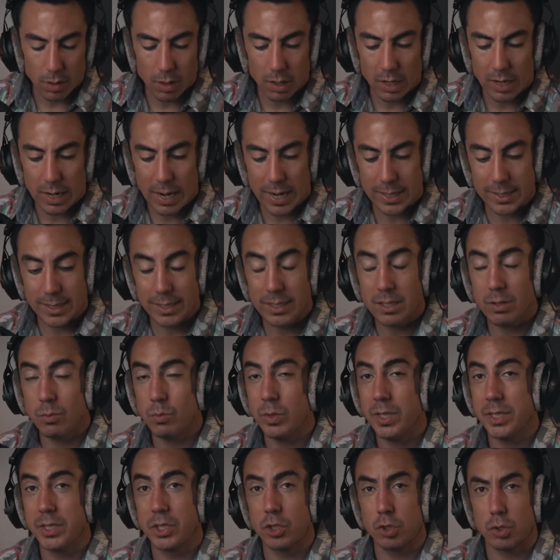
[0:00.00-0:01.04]
I think it
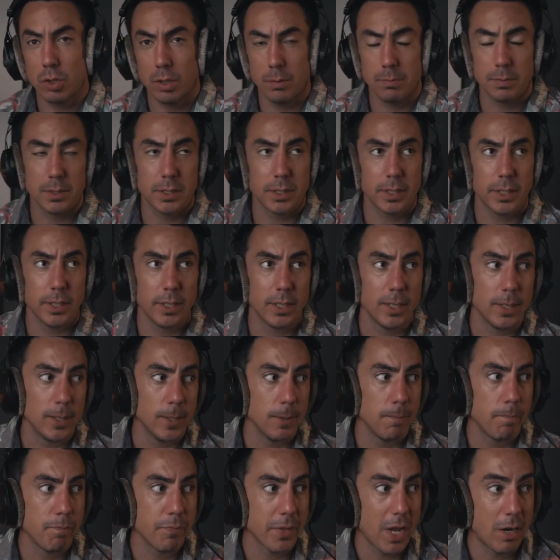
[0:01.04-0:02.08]
was Trump's, I
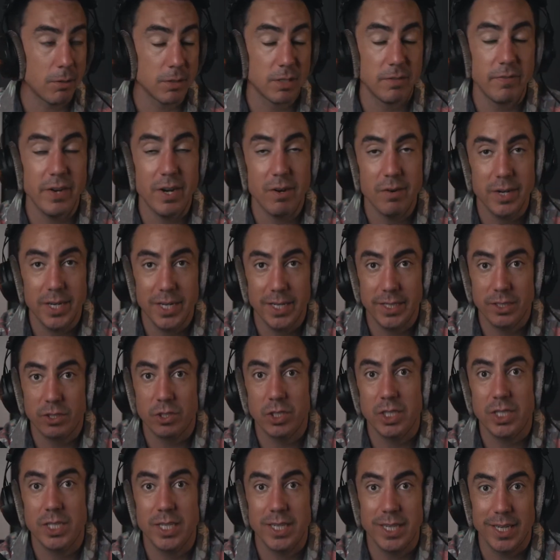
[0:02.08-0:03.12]
was very
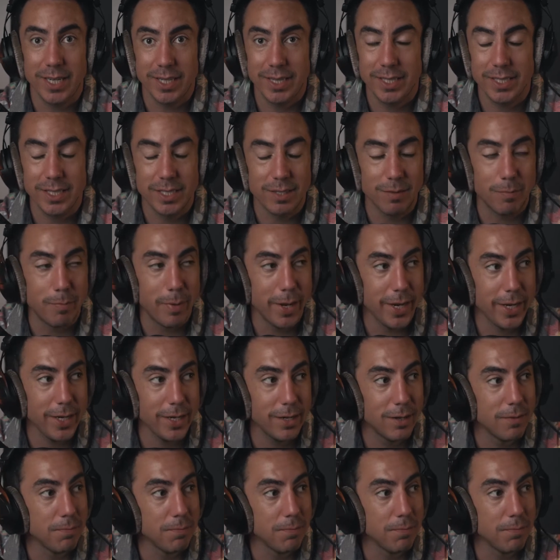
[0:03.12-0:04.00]
interested in this debate